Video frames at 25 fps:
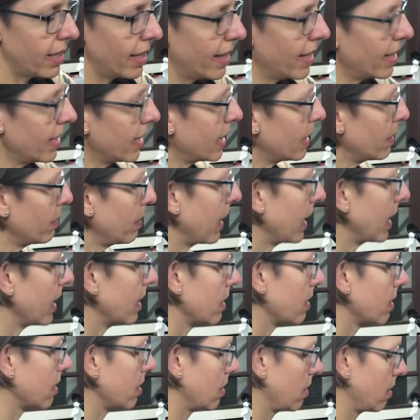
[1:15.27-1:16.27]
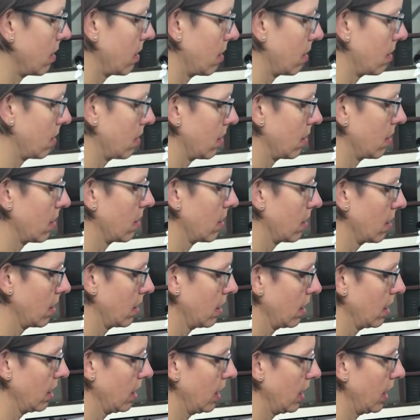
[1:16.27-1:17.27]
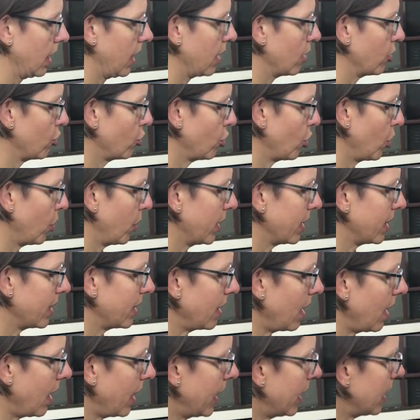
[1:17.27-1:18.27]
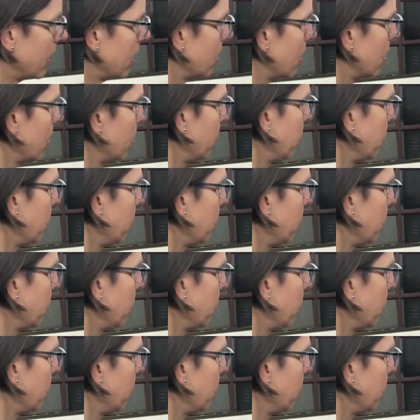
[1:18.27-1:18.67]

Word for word: of this space. And so it's tight,